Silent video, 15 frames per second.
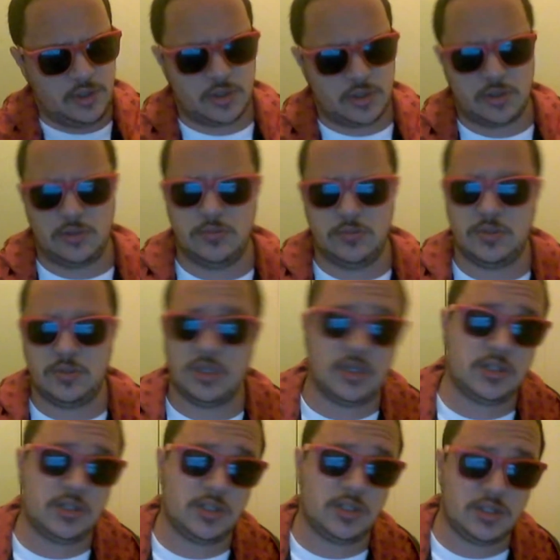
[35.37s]
feature,
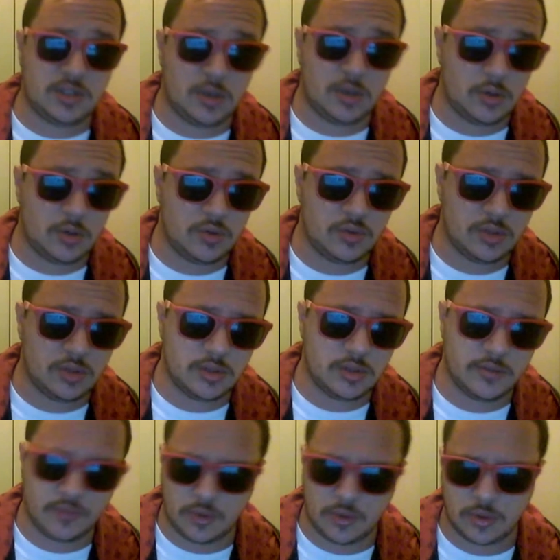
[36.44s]
that's it's old,
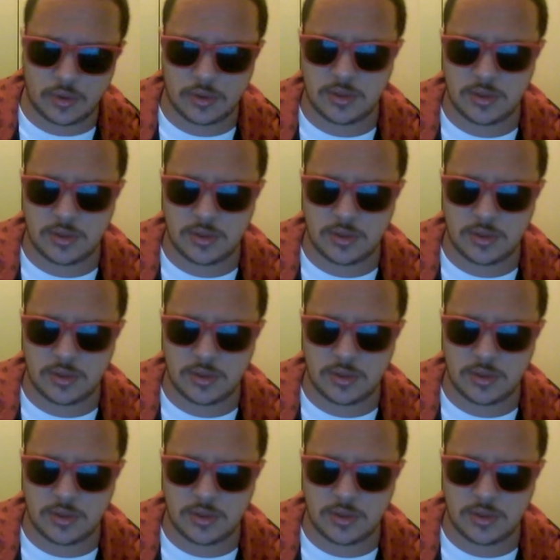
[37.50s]
of course.